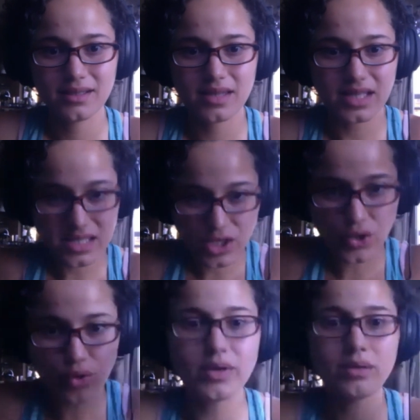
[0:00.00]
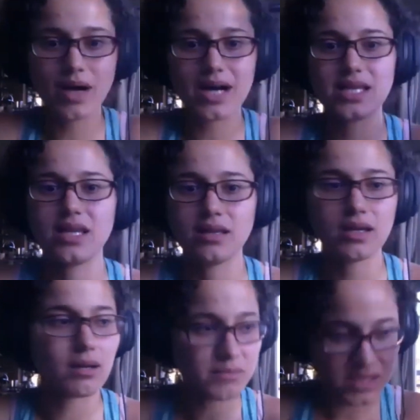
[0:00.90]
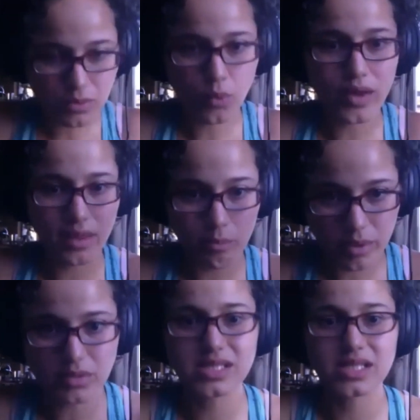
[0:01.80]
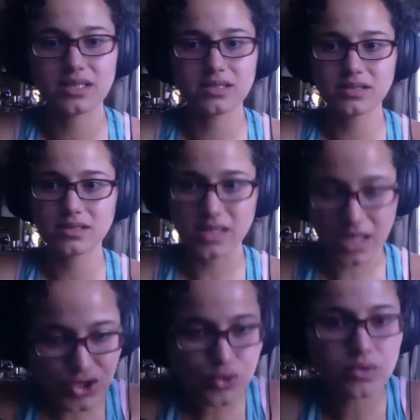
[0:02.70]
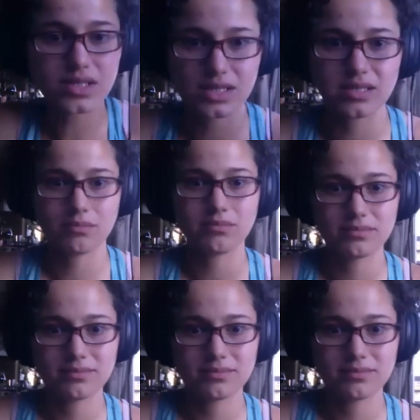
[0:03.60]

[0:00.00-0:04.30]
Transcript: This human body comes with a built-in sexual system